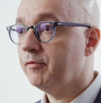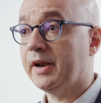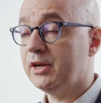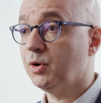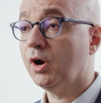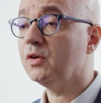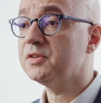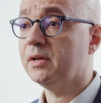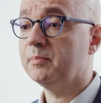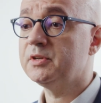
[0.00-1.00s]
financial
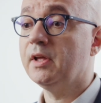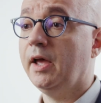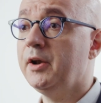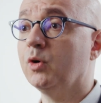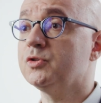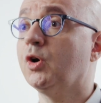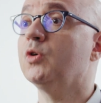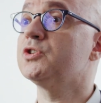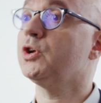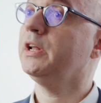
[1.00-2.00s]
concepts and also
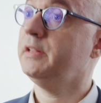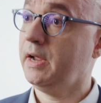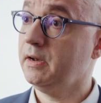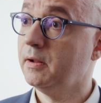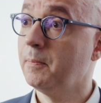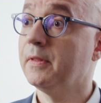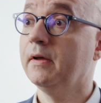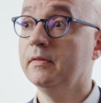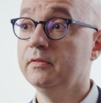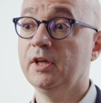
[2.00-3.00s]
consolidate
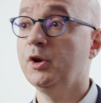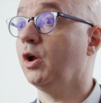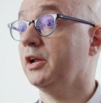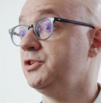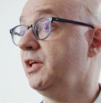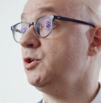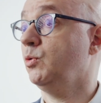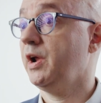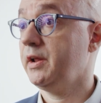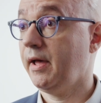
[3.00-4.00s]
the knowledge that you
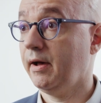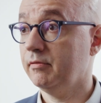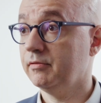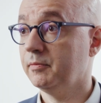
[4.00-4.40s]
already have.